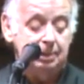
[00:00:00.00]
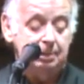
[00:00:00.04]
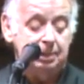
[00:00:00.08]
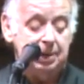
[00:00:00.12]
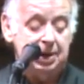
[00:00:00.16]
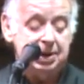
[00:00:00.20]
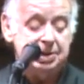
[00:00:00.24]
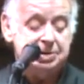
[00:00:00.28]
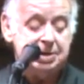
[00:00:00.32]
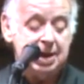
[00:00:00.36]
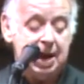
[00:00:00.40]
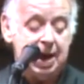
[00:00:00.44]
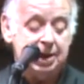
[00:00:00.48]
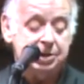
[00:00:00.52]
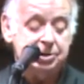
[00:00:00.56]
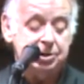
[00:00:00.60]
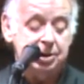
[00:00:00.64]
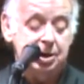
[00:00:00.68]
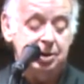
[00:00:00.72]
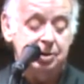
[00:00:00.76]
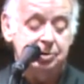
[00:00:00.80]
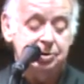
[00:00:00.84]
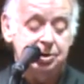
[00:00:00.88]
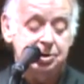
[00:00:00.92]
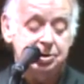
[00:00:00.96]
but it's
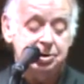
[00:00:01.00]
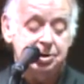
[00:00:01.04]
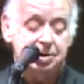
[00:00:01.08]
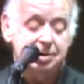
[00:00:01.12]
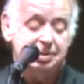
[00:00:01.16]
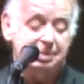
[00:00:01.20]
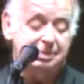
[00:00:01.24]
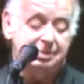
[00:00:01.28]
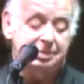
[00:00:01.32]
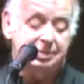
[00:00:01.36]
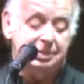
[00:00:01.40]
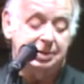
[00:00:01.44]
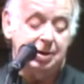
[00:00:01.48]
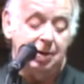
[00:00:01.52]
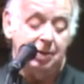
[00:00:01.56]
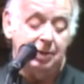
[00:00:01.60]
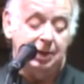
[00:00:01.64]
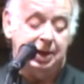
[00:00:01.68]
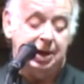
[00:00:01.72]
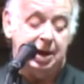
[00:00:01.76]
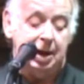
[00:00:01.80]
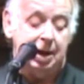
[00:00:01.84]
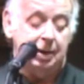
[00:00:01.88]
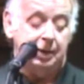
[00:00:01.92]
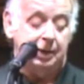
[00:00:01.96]
actually you just
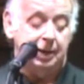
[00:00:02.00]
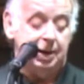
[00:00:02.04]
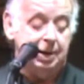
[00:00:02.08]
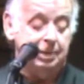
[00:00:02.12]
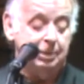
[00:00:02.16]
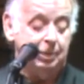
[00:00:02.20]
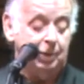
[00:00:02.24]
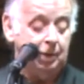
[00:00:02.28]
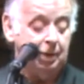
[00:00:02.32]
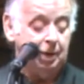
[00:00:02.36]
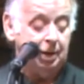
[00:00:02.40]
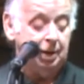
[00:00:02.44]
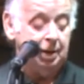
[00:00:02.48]
don't care anymore.